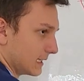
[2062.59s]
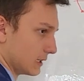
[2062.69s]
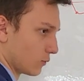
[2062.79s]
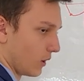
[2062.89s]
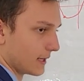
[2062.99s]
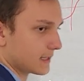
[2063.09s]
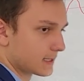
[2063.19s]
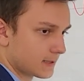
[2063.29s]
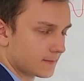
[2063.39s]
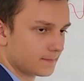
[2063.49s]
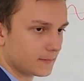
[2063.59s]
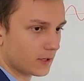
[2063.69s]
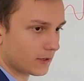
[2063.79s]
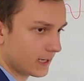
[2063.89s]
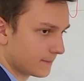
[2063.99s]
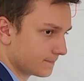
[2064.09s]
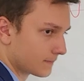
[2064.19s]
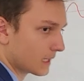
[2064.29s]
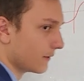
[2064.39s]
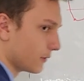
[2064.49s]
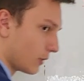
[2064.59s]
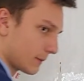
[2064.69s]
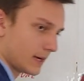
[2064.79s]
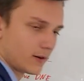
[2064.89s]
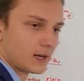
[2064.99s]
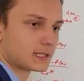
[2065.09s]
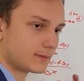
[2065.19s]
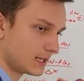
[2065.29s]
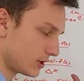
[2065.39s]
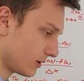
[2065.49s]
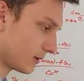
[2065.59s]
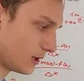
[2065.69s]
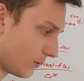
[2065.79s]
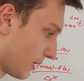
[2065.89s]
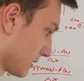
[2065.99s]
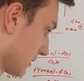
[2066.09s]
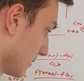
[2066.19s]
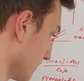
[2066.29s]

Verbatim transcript: least once. Okay? If you want a better explanation, go watch the